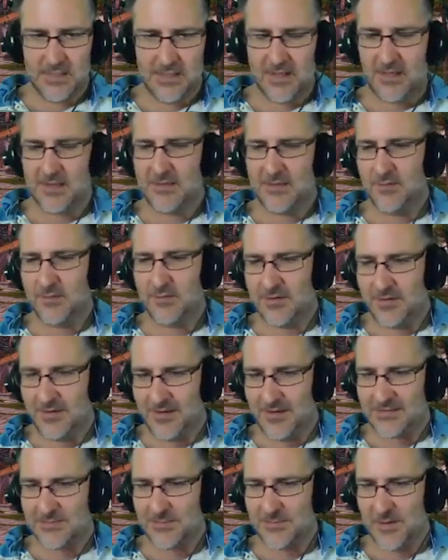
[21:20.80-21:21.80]
And you can
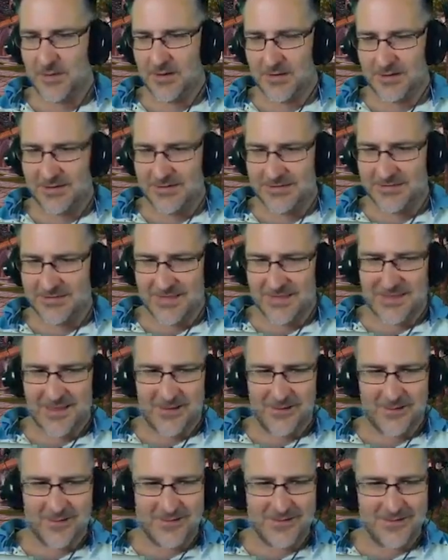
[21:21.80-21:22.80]
X Mog it. You said that
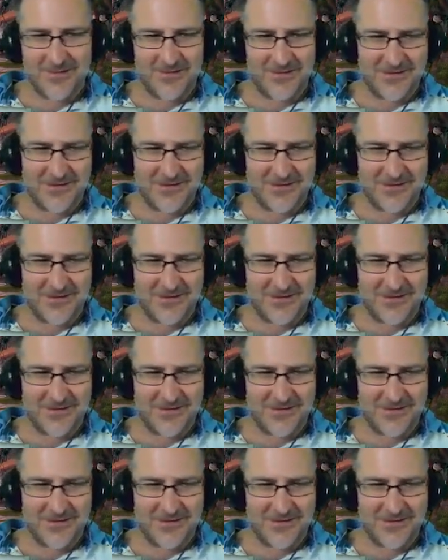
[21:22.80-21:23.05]
earlier,